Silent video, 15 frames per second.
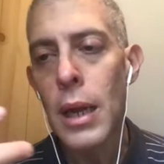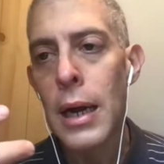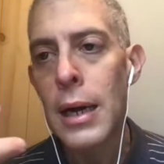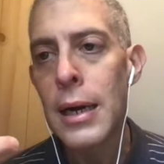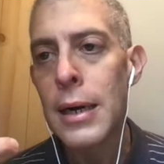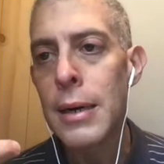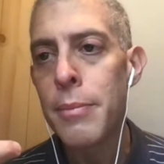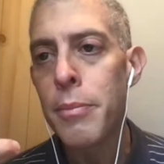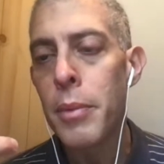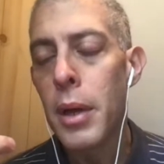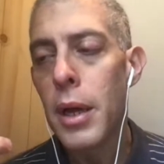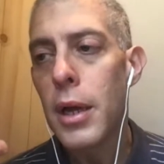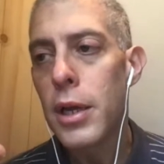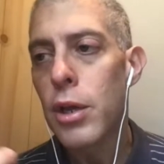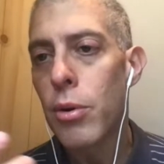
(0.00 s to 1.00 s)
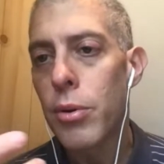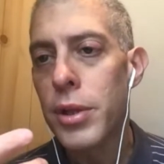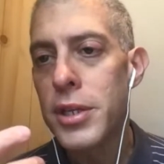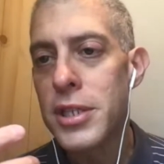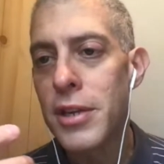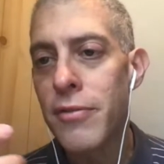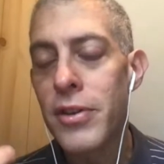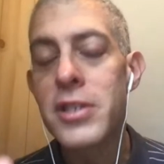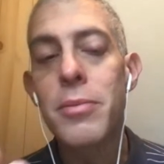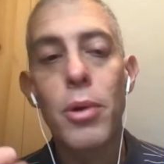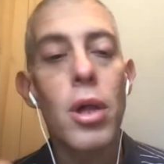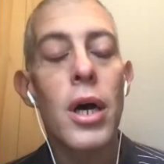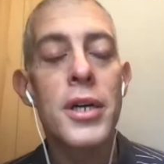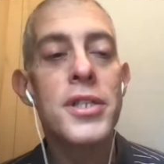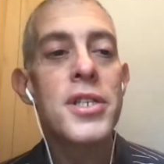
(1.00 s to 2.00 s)
these
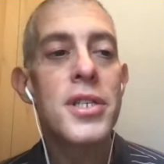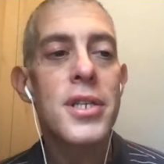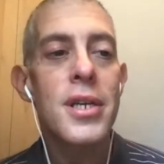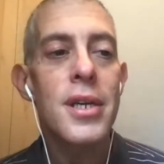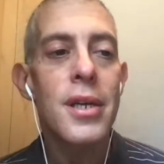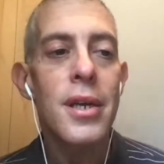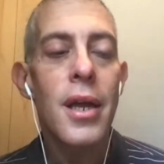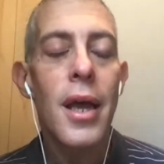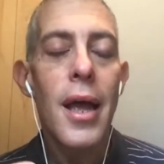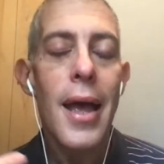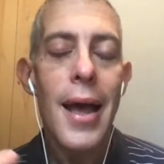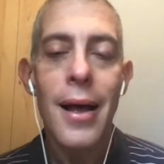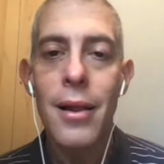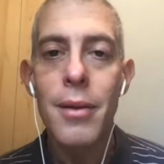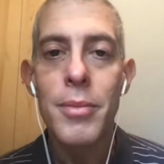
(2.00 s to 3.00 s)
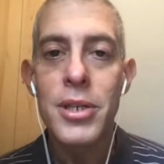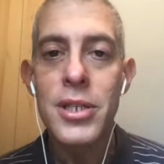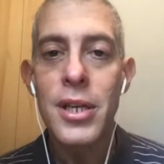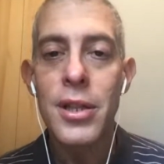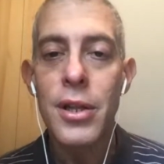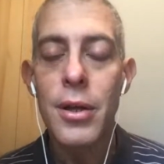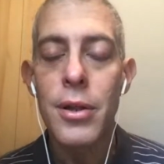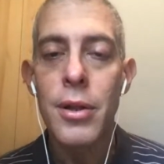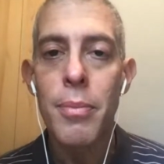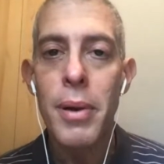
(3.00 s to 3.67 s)
invisible, unseen elements in the